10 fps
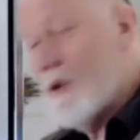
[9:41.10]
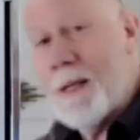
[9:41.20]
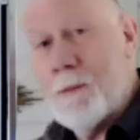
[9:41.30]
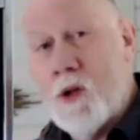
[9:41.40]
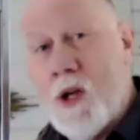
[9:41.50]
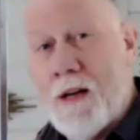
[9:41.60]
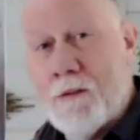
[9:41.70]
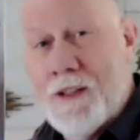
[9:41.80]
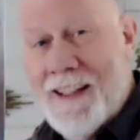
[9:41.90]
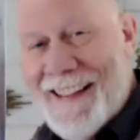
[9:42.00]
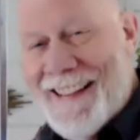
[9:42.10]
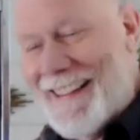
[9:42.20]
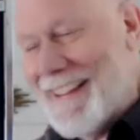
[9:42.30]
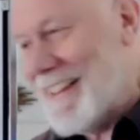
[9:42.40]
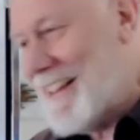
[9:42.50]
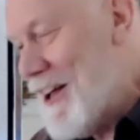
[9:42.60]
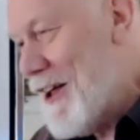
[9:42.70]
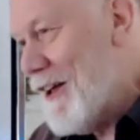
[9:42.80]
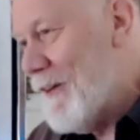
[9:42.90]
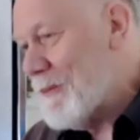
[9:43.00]
them love.
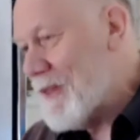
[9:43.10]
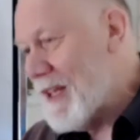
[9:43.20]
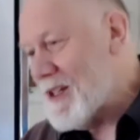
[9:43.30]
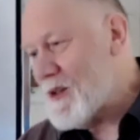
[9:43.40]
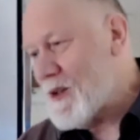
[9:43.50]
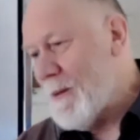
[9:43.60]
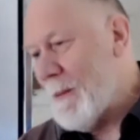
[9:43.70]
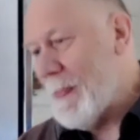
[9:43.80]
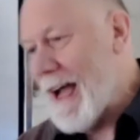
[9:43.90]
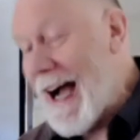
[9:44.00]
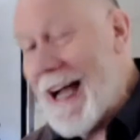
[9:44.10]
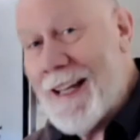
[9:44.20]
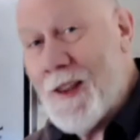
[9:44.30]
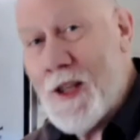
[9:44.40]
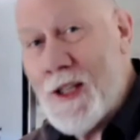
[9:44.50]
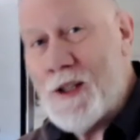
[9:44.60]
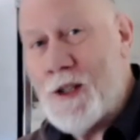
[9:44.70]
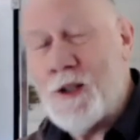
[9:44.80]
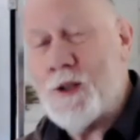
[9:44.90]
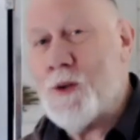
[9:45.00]
Is I think
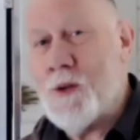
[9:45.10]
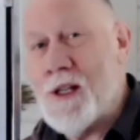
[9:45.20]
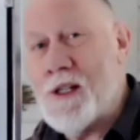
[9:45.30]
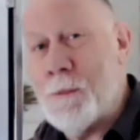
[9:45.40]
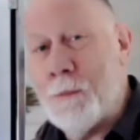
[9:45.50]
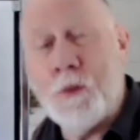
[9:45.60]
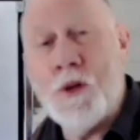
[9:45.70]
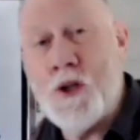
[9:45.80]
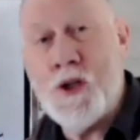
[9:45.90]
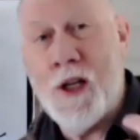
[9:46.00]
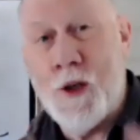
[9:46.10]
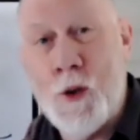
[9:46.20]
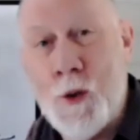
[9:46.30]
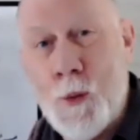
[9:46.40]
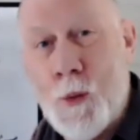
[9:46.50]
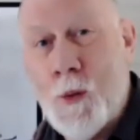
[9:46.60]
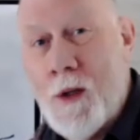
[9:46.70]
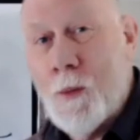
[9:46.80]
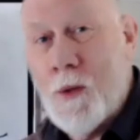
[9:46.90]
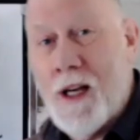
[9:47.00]
that the trees appreciate who
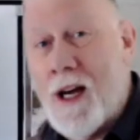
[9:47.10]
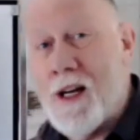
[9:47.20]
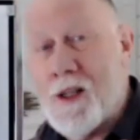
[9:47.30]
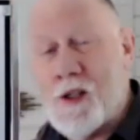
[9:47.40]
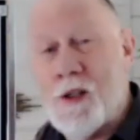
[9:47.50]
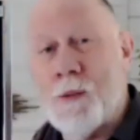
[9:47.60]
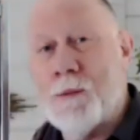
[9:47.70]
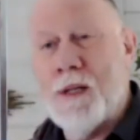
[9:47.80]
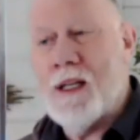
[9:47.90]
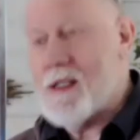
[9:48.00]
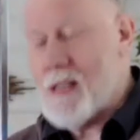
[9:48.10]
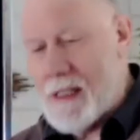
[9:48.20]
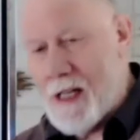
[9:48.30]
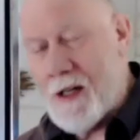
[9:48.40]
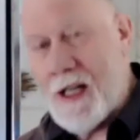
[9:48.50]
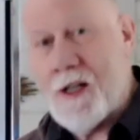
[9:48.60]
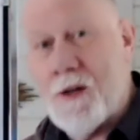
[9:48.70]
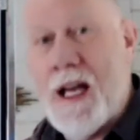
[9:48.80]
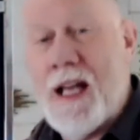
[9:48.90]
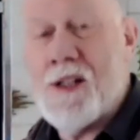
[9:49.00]
we are as human beings and our
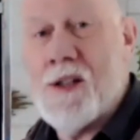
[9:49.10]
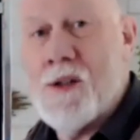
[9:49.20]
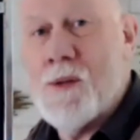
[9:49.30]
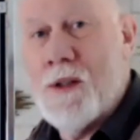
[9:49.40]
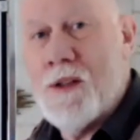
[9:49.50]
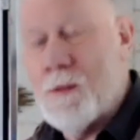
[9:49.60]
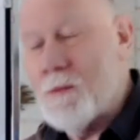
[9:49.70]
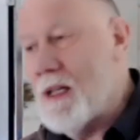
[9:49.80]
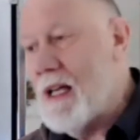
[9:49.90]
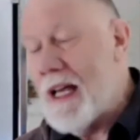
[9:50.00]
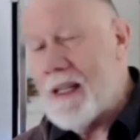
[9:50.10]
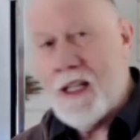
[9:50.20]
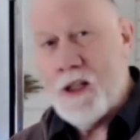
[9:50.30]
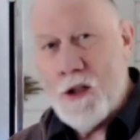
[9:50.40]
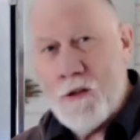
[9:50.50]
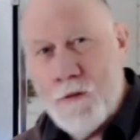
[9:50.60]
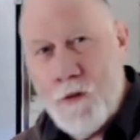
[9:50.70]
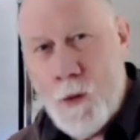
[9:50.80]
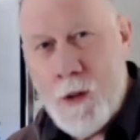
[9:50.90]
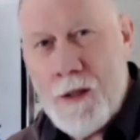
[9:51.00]
interactions with them. And they look
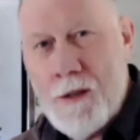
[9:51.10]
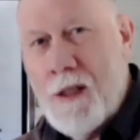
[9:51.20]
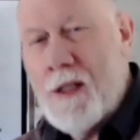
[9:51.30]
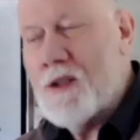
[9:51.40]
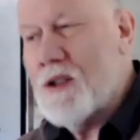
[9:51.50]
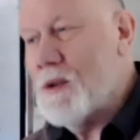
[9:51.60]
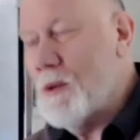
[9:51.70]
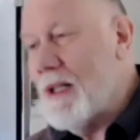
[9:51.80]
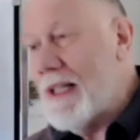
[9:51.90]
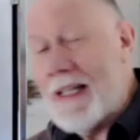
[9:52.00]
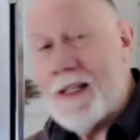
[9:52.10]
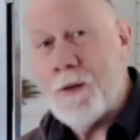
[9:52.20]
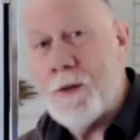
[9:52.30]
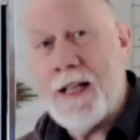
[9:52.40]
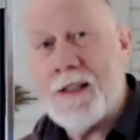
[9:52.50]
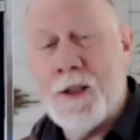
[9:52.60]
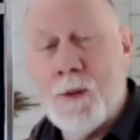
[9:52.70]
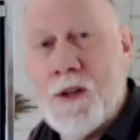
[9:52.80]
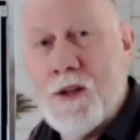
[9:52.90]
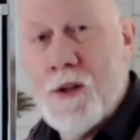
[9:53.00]
forward to interacting
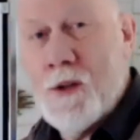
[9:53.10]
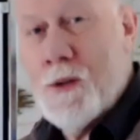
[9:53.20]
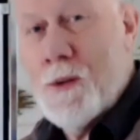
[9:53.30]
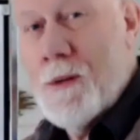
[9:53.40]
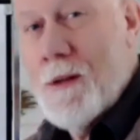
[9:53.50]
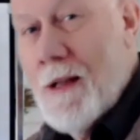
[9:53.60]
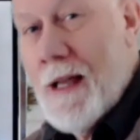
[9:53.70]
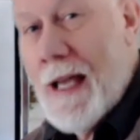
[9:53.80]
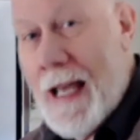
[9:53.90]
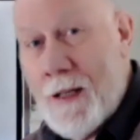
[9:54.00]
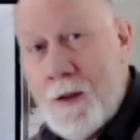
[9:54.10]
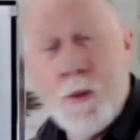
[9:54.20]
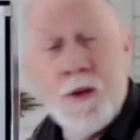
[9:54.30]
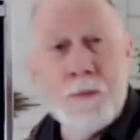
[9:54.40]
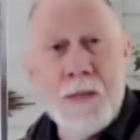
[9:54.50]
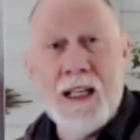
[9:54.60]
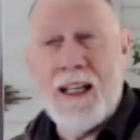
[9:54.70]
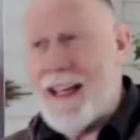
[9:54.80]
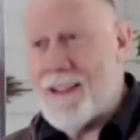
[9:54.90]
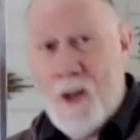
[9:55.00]
with you and with me
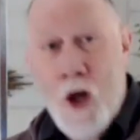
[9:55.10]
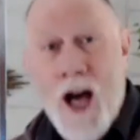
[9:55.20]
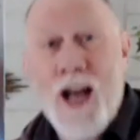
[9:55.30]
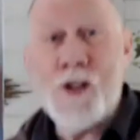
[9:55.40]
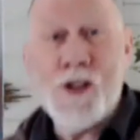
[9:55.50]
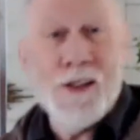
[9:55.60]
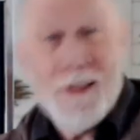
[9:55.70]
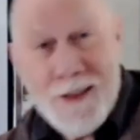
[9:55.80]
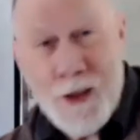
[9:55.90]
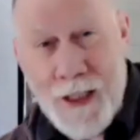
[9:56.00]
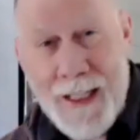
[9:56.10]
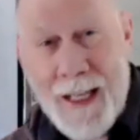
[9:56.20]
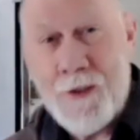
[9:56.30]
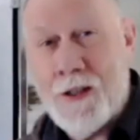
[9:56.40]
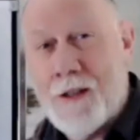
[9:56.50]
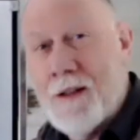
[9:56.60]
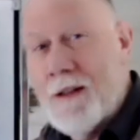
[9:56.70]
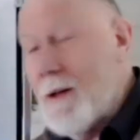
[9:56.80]
and us together.